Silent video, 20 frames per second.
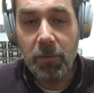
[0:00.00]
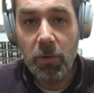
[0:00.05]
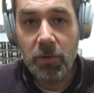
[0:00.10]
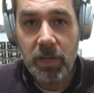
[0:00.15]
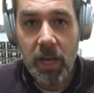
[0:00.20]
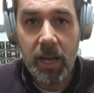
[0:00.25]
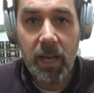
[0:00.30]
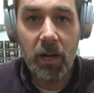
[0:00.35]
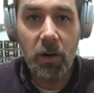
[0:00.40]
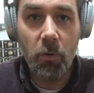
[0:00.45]
If
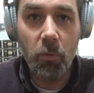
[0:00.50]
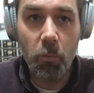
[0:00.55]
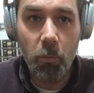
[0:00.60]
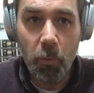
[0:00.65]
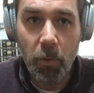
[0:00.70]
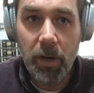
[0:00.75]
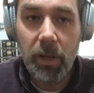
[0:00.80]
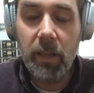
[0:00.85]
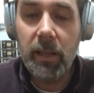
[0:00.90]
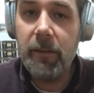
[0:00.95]
you're taking a
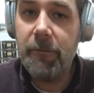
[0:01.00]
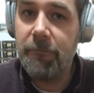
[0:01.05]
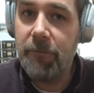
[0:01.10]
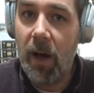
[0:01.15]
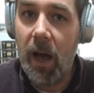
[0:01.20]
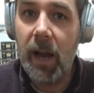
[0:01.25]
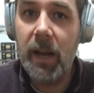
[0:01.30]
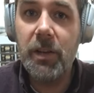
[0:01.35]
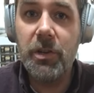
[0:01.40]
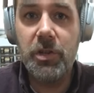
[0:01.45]
really
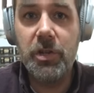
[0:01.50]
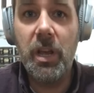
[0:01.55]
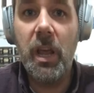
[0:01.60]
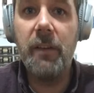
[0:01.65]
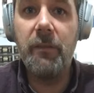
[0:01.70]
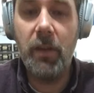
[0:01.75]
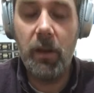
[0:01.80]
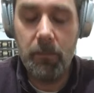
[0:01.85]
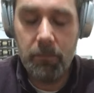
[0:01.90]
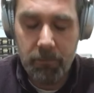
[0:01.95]
fine
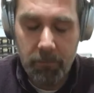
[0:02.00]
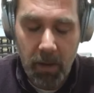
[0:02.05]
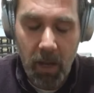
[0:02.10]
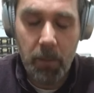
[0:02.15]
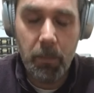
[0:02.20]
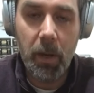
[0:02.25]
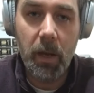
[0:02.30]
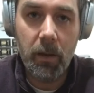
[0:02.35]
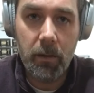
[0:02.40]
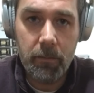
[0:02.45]
shaving,
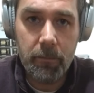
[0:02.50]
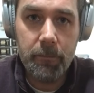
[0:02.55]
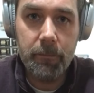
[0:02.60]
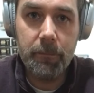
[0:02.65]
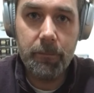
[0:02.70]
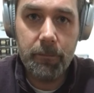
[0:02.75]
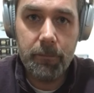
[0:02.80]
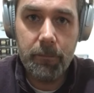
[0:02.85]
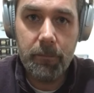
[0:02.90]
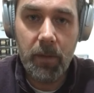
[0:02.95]
maybe.
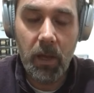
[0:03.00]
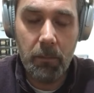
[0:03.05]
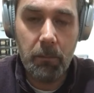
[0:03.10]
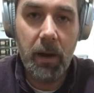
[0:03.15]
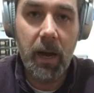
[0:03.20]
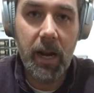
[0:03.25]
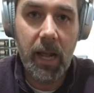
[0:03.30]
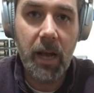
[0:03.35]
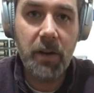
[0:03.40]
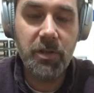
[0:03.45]

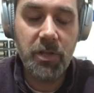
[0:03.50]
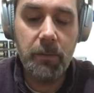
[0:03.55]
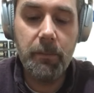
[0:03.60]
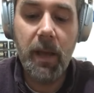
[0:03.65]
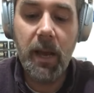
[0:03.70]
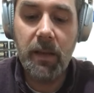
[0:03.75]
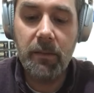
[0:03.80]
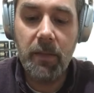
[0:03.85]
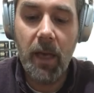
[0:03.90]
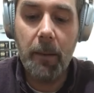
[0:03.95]
It might
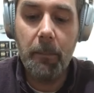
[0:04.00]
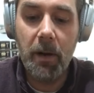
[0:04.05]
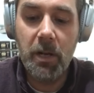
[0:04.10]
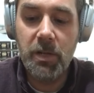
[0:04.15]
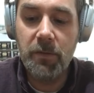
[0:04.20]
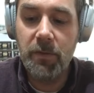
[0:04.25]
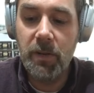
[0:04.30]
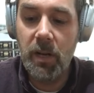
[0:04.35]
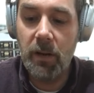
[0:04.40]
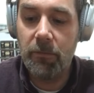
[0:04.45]
actually make it
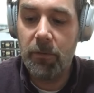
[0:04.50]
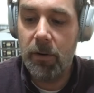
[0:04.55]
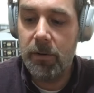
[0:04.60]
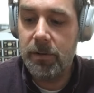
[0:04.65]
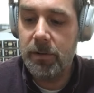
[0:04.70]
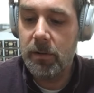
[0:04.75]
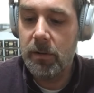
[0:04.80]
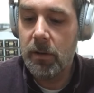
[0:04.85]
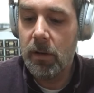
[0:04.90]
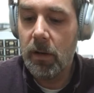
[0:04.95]
that much of a
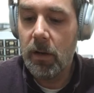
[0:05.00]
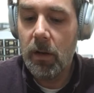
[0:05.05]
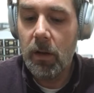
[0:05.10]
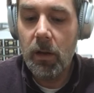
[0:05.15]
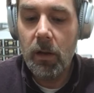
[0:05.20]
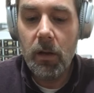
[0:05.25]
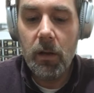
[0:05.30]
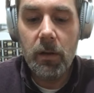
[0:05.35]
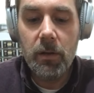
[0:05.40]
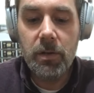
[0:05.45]
difference.
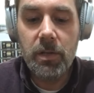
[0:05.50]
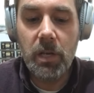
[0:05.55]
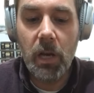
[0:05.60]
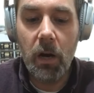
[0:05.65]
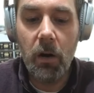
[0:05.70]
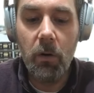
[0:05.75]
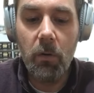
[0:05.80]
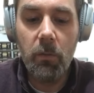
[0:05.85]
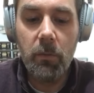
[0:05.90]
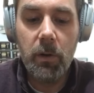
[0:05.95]

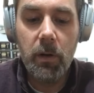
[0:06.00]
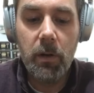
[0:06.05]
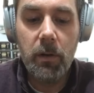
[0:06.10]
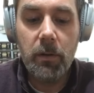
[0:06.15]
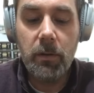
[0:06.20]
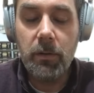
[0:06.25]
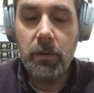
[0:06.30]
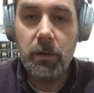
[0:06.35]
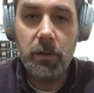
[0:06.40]
So,